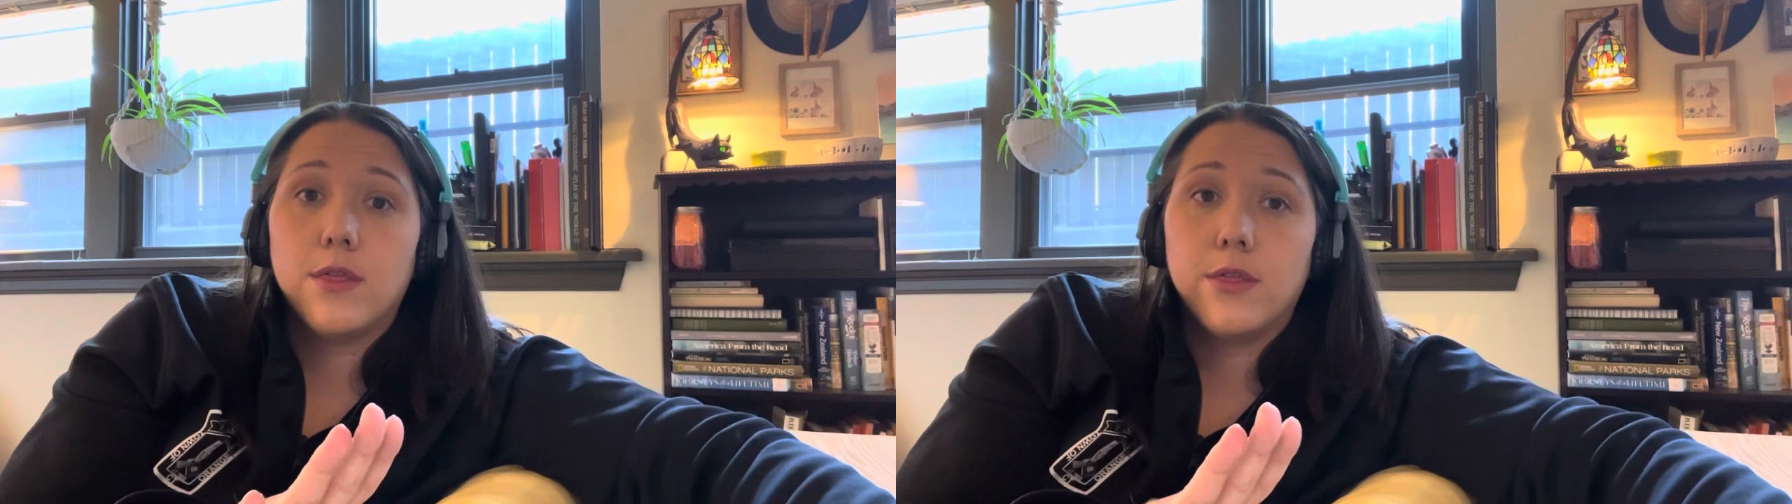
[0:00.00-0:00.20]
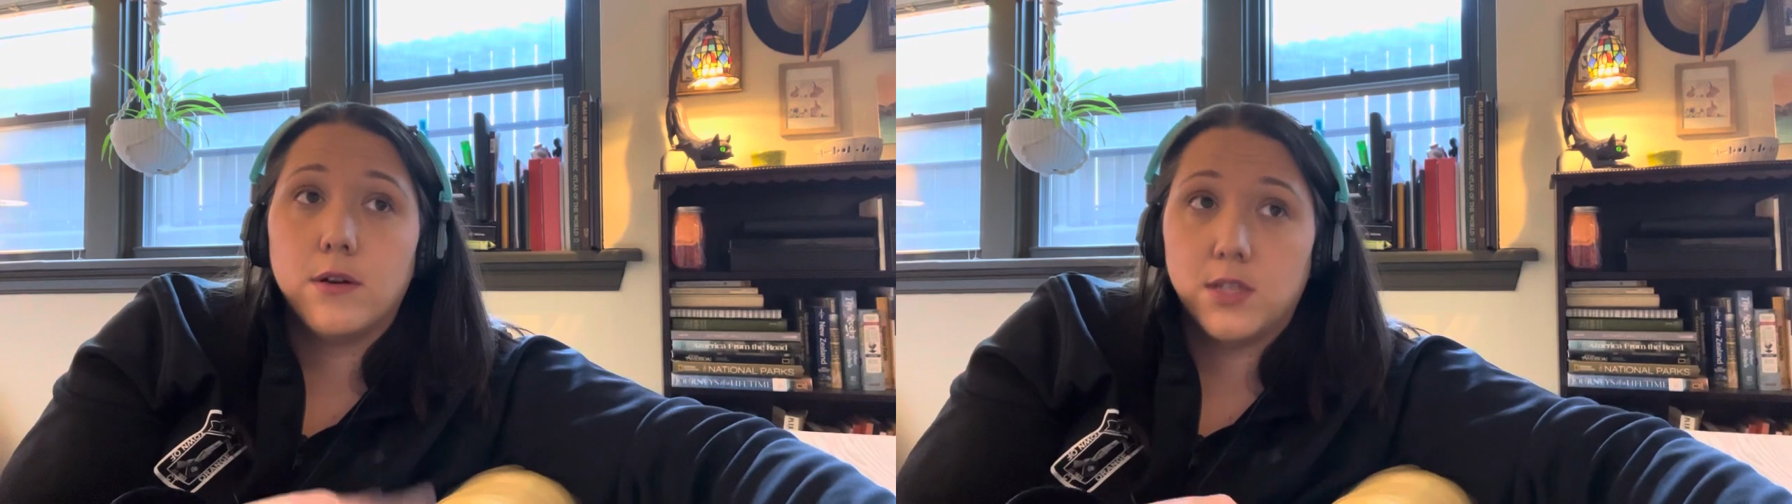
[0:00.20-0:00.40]

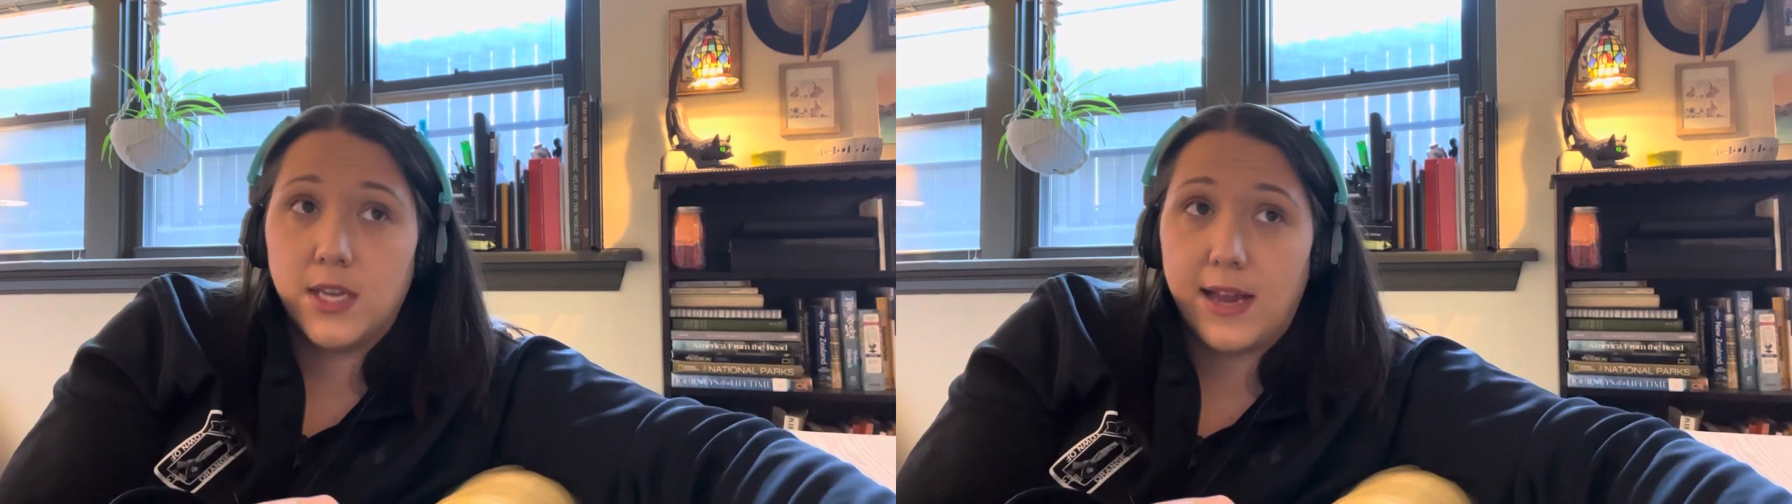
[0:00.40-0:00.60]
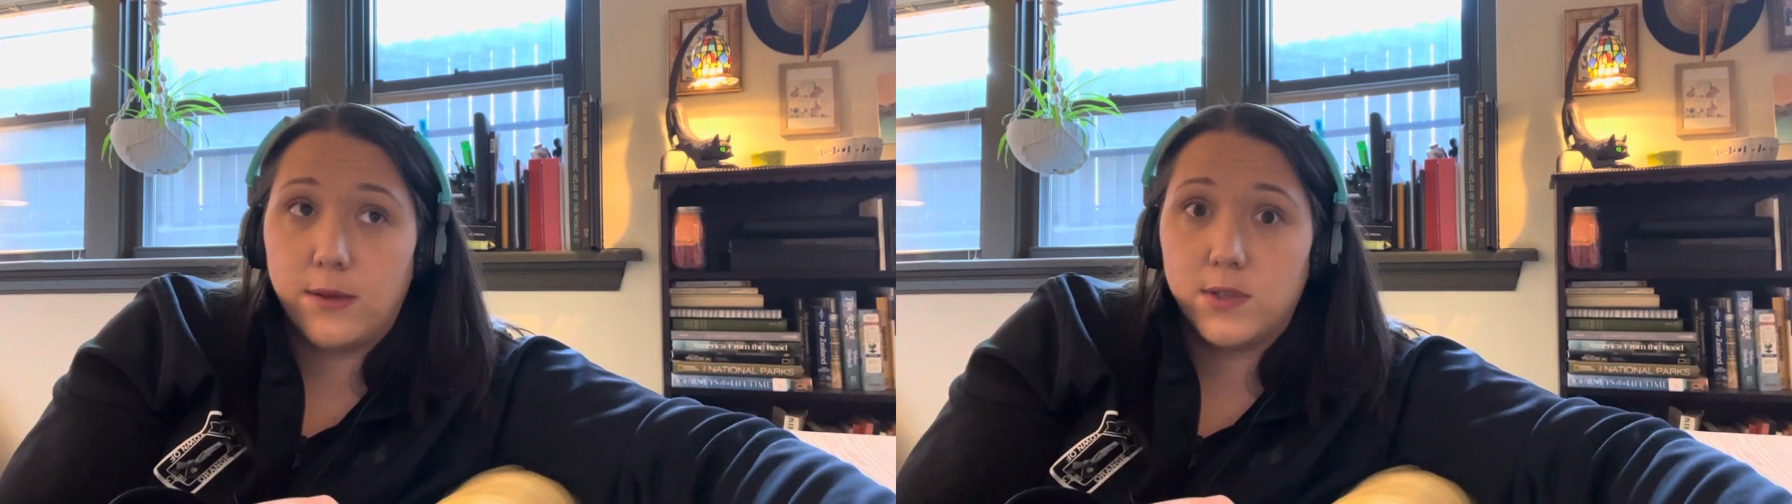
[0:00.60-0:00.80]

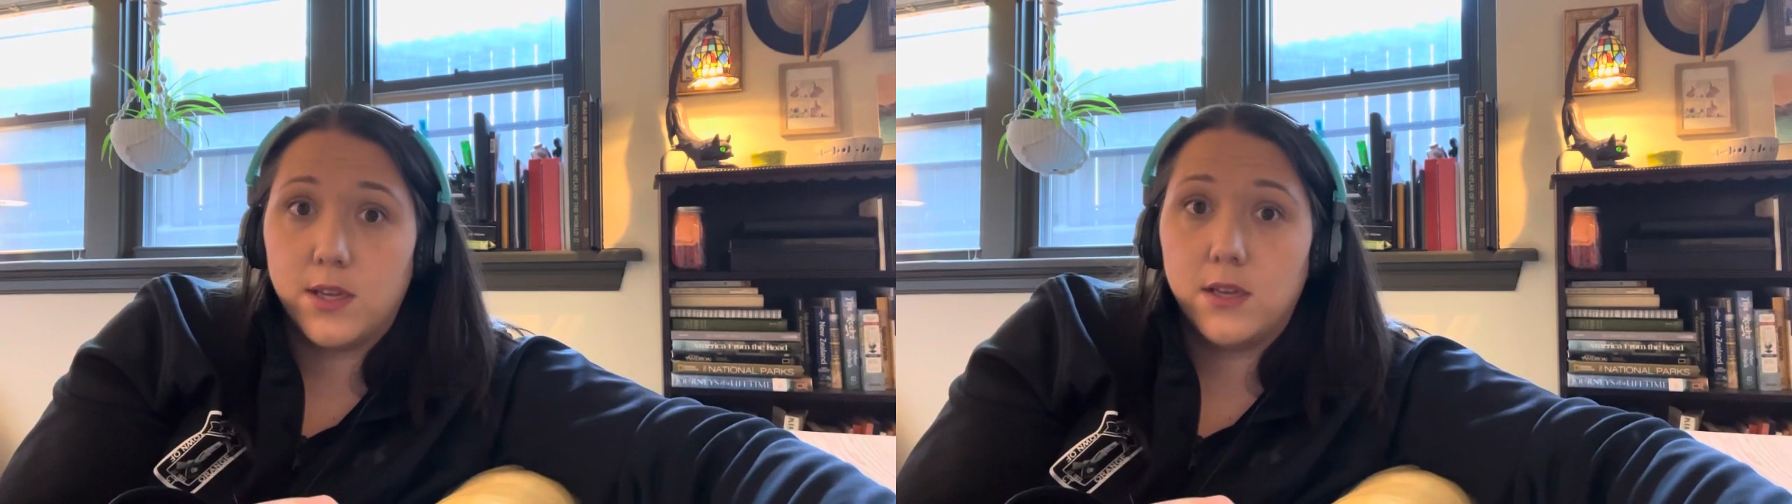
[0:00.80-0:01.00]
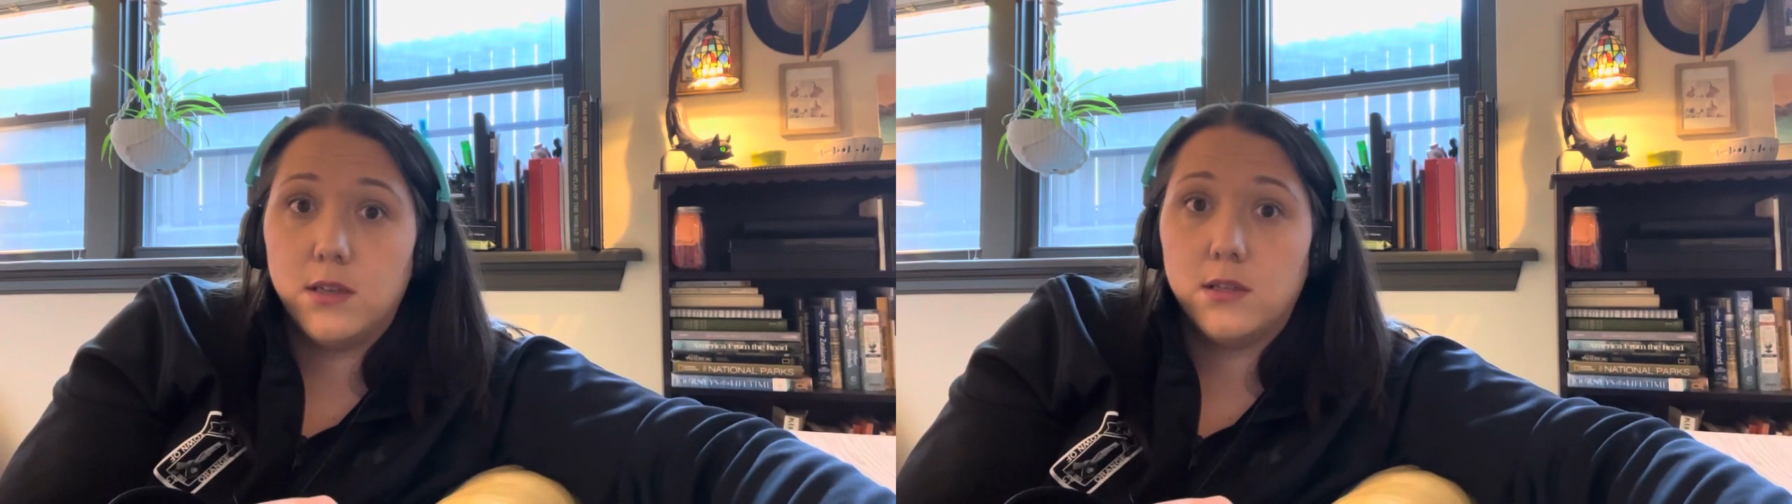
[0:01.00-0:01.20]
13
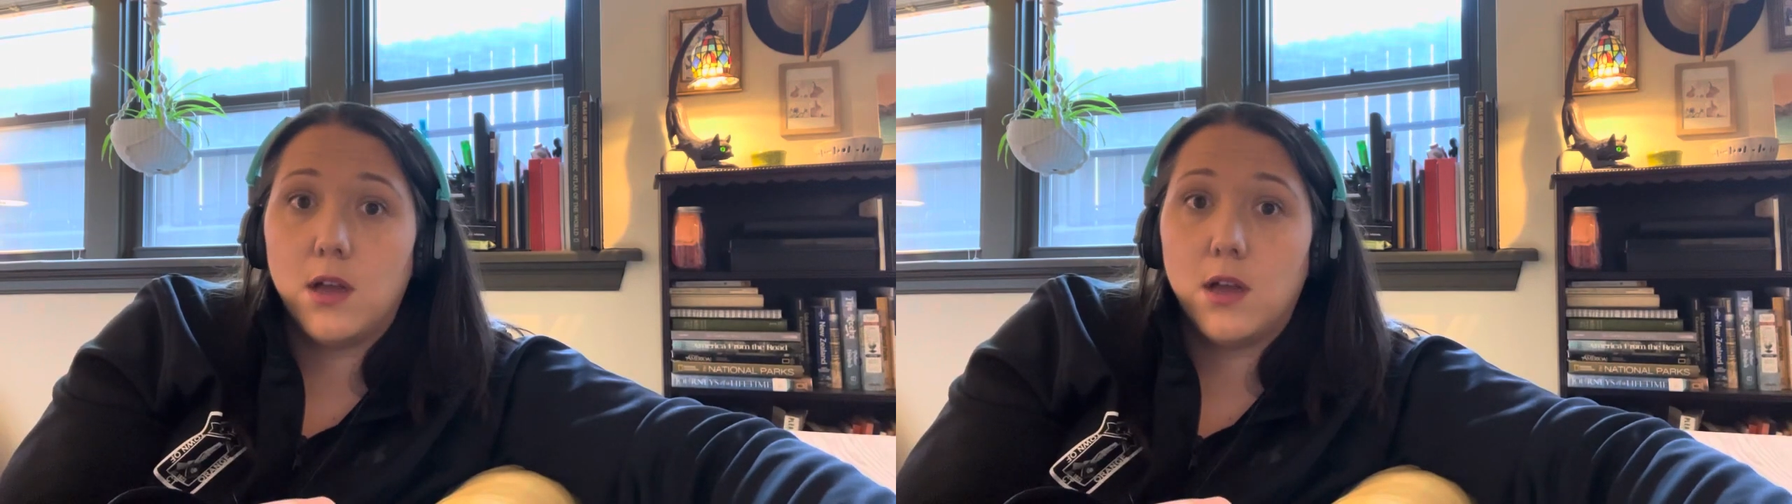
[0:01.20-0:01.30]
ounces